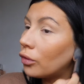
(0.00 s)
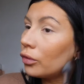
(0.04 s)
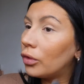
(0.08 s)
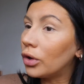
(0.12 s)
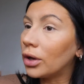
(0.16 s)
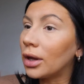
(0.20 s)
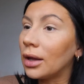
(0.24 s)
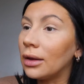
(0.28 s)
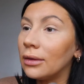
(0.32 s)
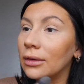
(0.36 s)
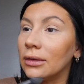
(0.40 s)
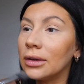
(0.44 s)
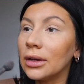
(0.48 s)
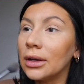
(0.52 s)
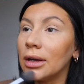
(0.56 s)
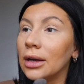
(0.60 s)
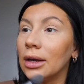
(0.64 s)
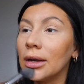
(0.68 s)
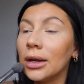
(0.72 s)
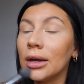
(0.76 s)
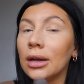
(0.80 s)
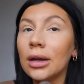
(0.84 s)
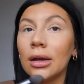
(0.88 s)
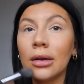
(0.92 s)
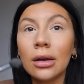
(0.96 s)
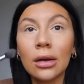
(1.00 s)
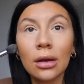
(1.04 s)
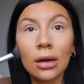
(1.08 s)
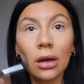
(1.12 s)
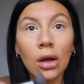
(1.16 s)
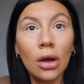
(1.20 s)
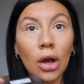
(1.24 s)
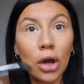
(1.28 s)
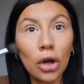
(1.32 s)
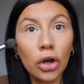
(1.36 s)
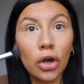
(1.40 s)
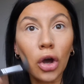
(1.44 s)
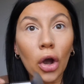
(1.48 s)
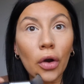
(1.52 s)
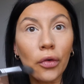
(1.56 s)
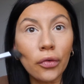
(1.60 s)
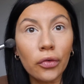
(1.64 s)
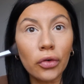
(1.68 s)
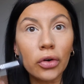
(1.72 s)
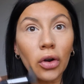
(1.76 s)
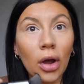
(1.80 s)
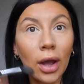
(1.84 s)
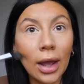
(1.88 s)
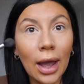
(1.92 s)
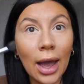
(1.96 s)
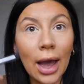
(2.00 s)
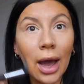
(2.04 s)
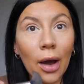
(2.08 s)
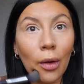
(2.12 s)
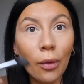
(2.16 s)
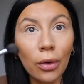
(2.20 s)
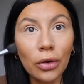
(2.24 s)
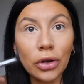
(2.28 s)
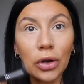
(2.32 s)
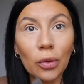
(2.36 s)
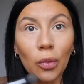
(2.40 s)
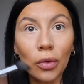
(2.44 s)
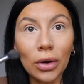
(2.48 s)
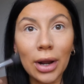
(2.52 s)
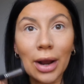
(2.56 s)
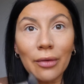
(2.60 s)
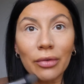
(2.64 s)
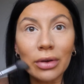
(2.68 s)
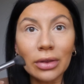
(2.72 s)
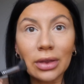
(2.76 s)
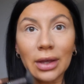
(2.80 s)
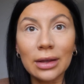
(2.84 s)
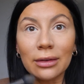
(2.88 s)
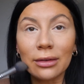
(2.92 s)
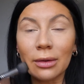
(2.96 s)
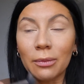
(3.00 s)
of looking to go for a night out and you want everything